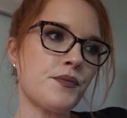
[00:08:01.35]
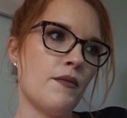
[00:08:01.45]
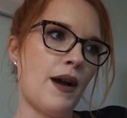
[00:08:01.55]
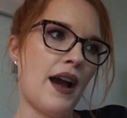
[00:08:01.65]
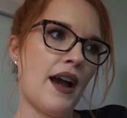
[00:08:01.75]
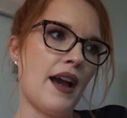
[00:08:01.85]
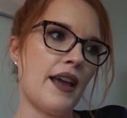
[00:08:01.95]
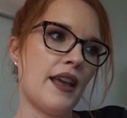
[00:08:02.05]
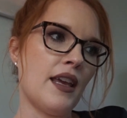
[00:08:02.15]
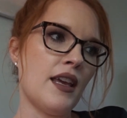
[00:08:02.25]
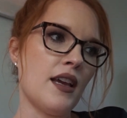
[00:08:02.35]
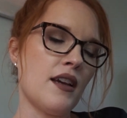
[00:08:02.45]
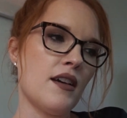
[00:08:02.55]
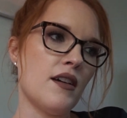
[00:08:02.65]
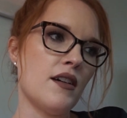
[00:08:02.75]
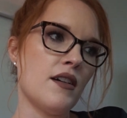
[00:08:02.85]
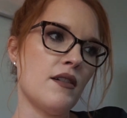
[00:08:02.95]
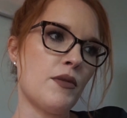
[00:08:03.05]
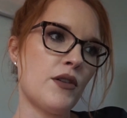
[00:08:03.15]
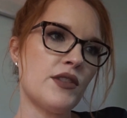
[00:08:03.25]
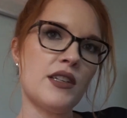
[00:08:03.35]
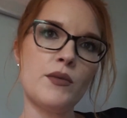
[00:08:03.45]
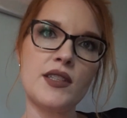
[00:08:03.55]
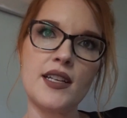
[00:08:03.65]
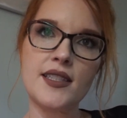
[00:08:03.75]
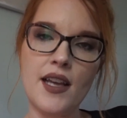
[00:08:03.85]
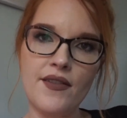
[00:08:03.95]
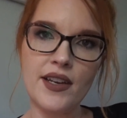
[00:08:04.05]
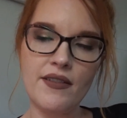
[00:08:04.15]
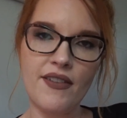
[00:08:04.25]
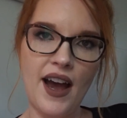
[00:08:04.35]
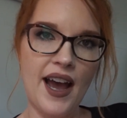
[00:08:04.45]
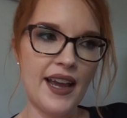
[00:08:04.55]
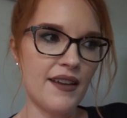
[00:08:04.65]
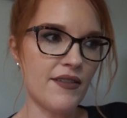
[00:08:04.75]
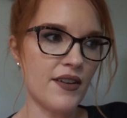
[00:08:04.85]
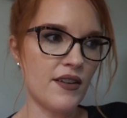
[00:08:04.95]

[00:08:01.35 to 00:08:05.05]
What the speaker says: My protein was at 75.